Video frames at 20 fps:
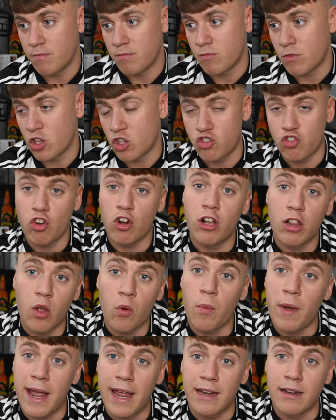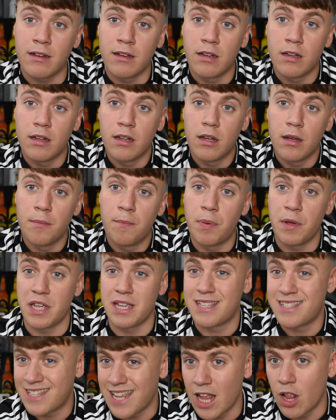you struggle to win, but you
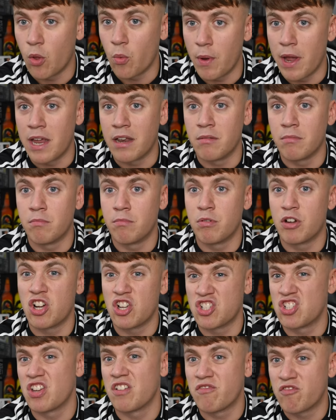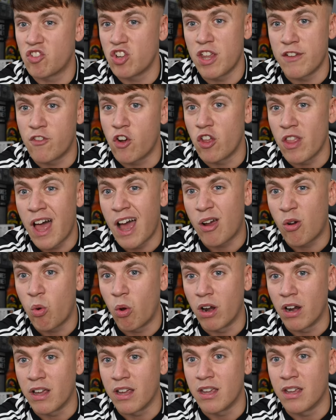still win because you've got that
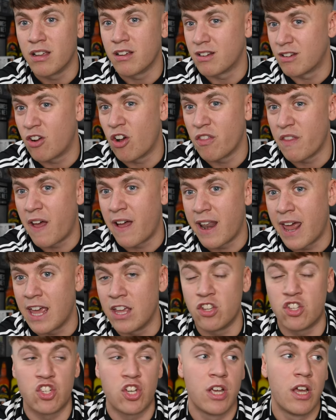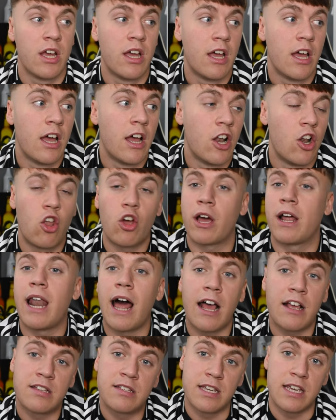quality and got that edge. Look at
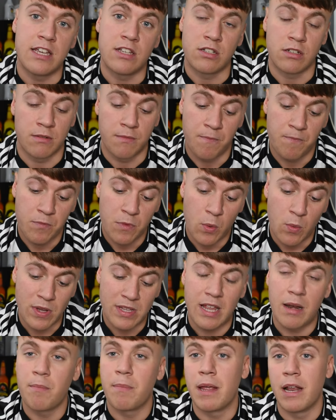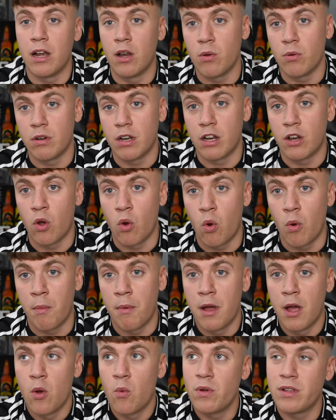last season. We didn't beat Luton at
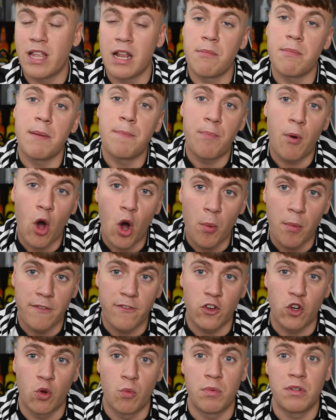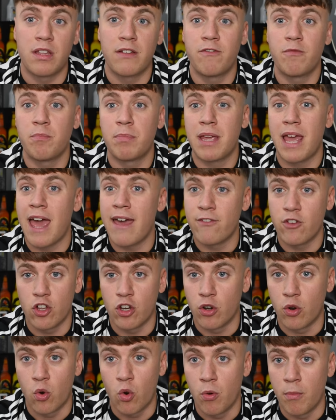home. We didn't beat Bournemouth at home. We didn't beat Everton
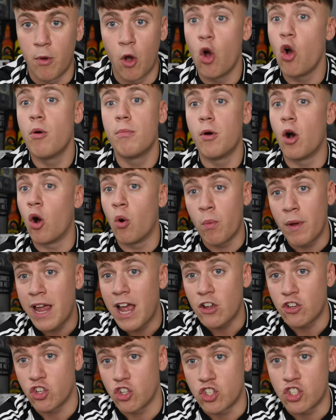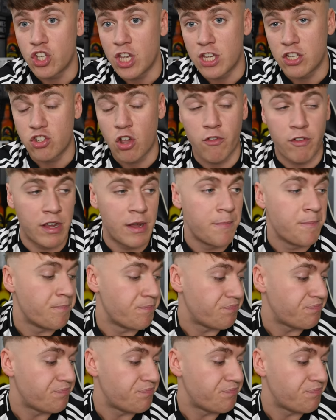at home. Home or away, I should say, sorry.